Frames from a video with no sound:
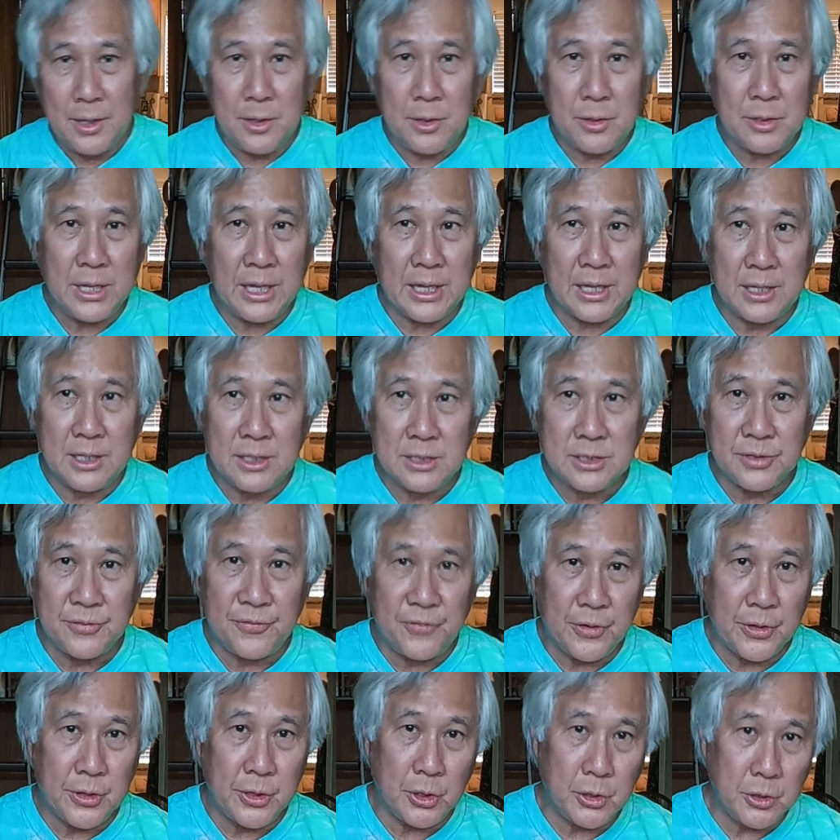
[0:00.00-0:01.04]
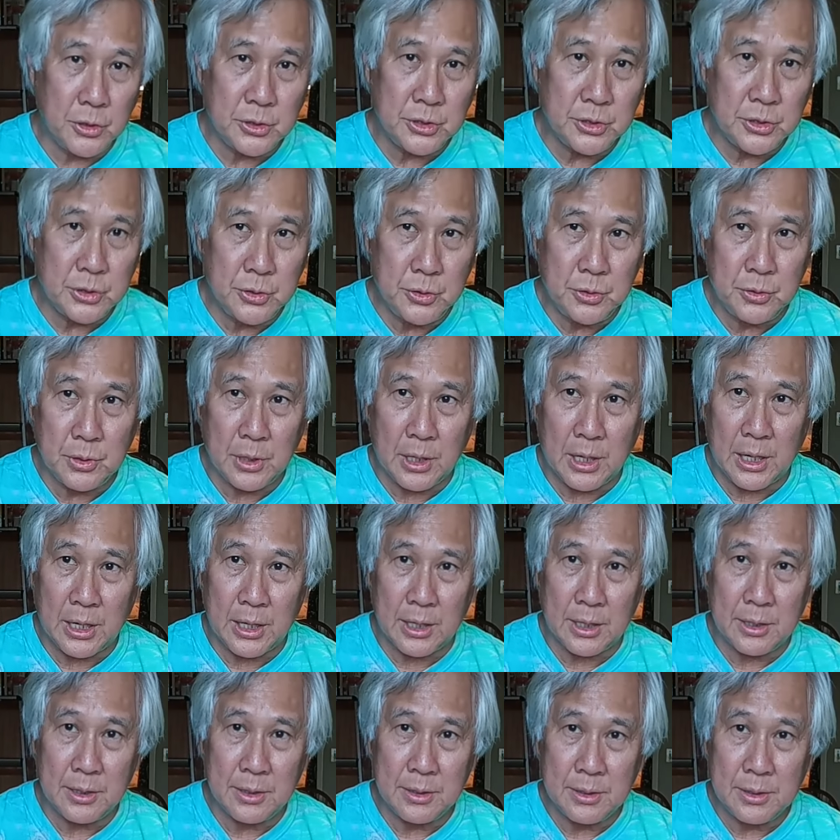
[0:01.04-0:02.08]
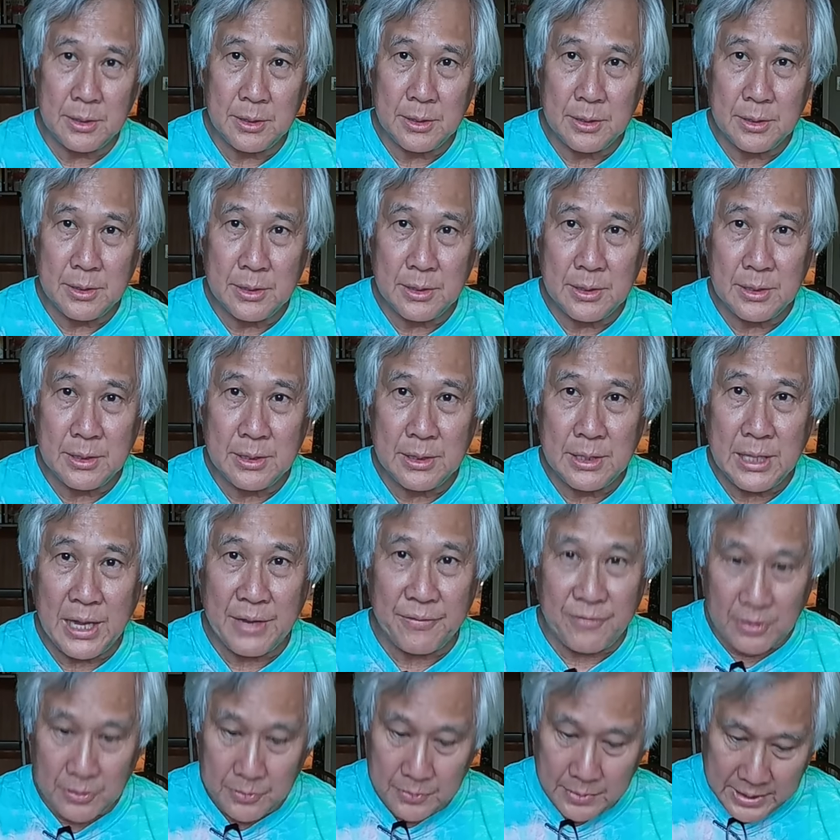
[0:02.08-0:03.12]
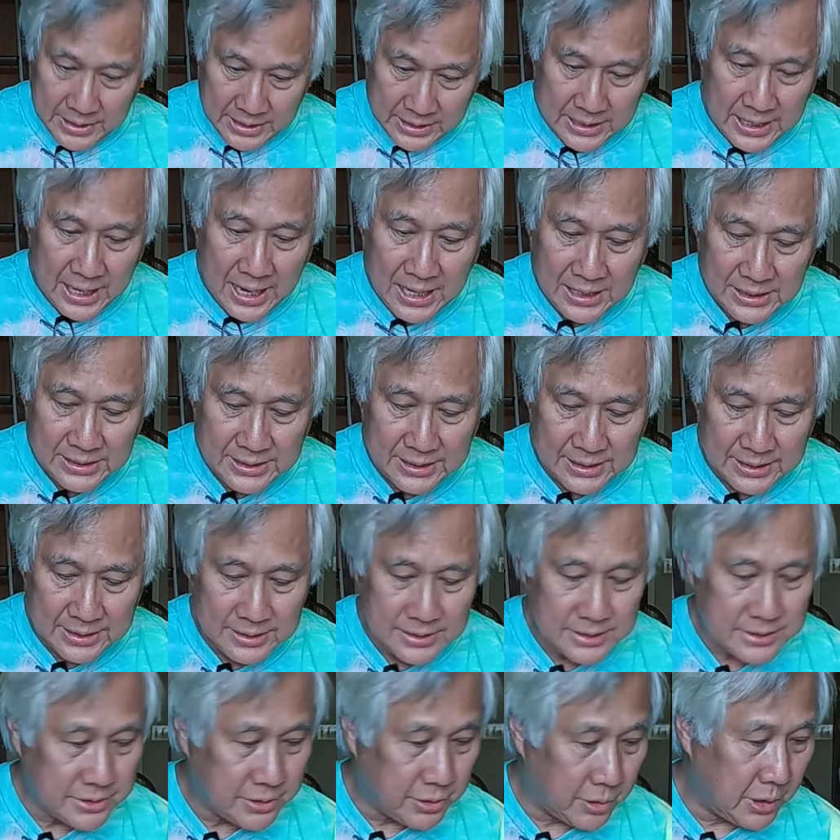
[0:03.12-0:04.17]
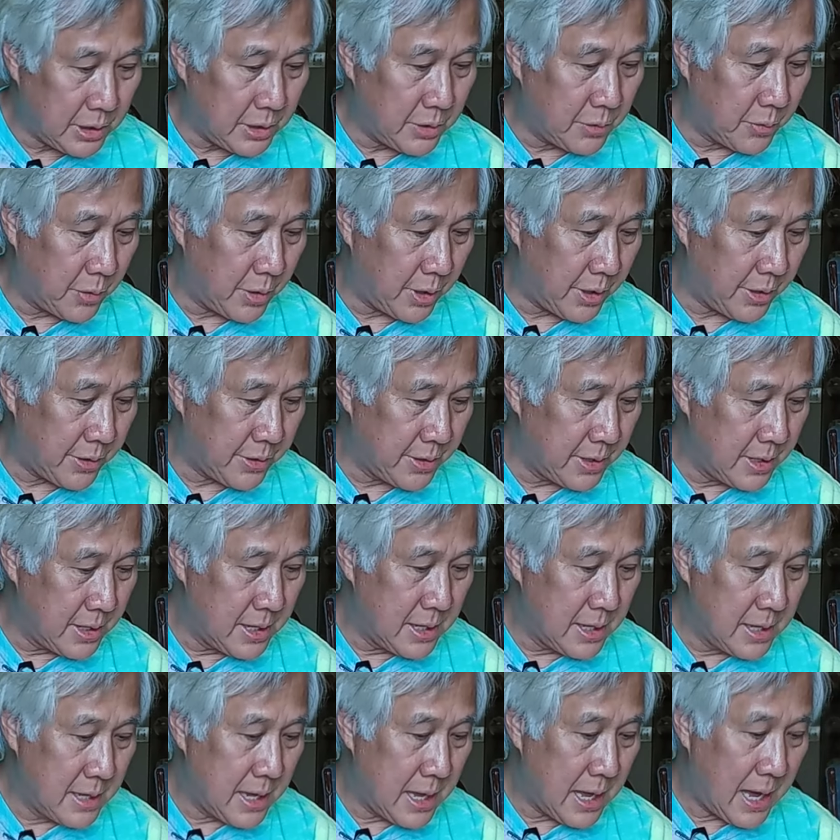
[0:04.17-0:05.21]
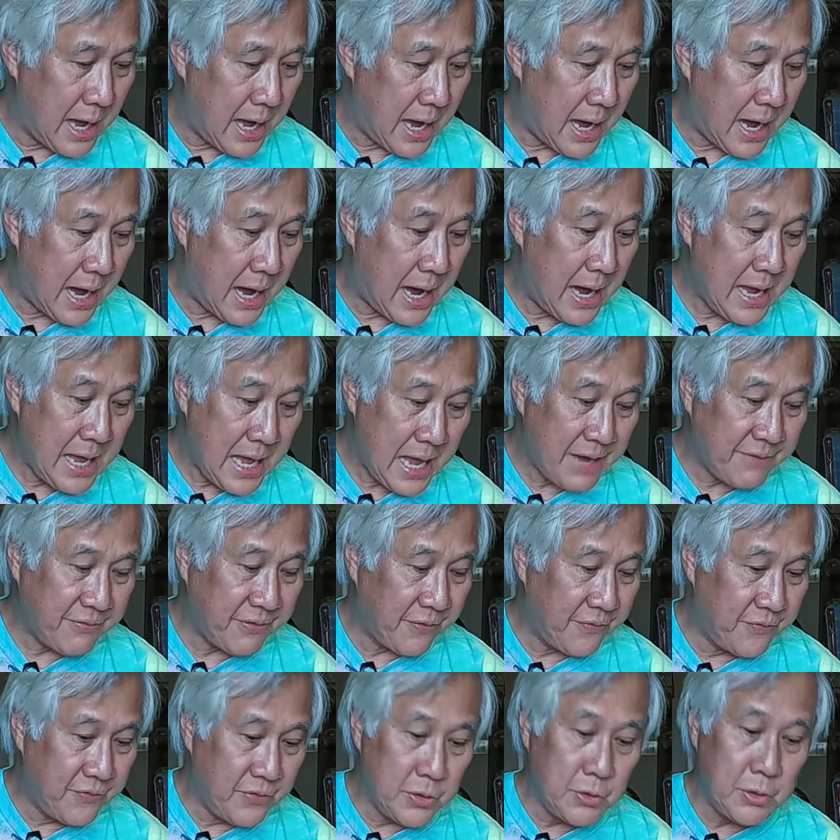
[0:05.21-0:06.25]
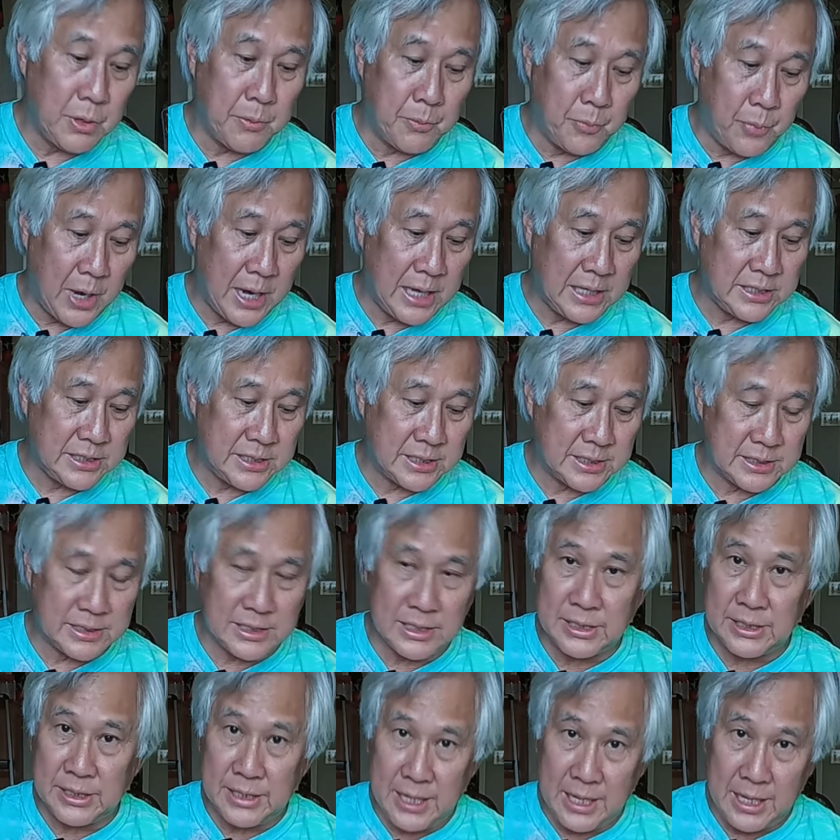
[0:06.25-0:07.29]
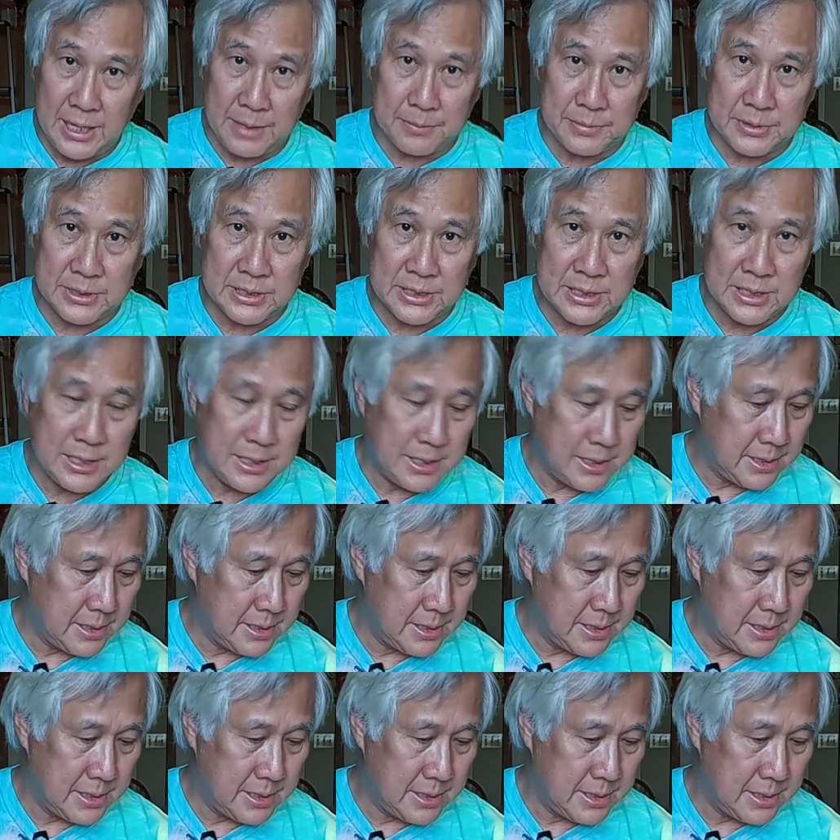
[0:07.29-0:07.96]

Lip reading: Okay, so for those who have already gotten StoryWorth, I have a few impressions and tips.